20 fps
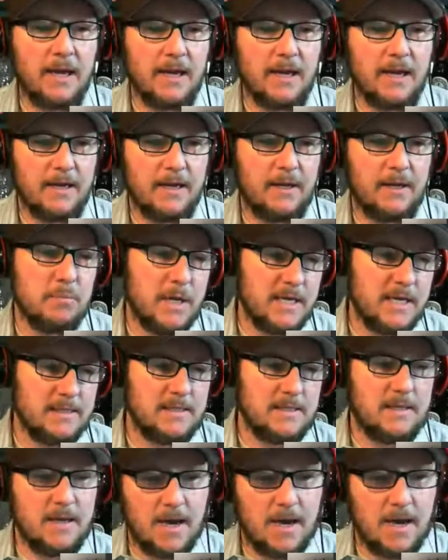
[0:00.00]
an
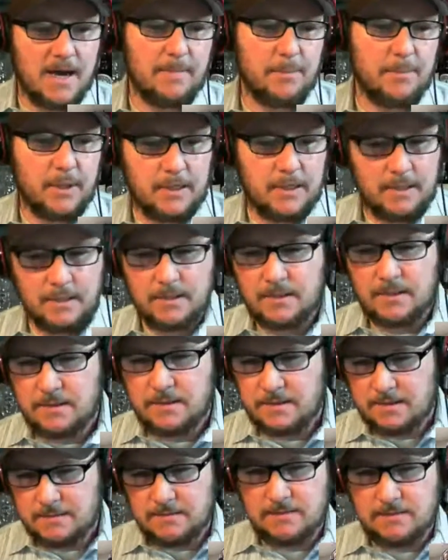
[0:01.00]
amazing hoppy,
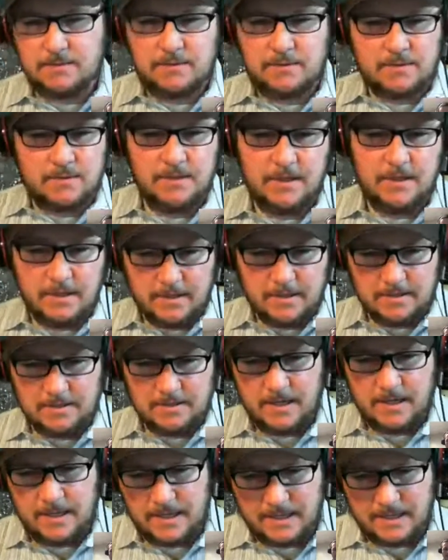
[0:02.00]
you know.
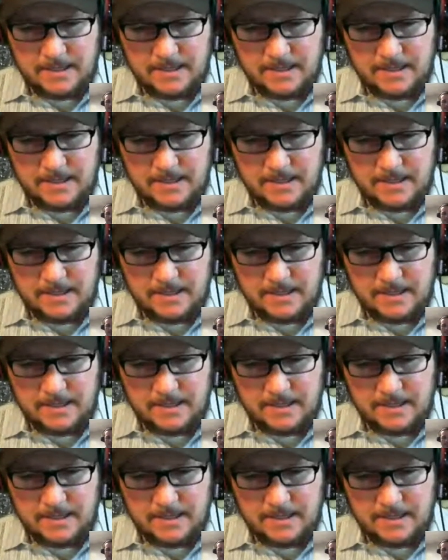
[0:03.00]
Uh, right.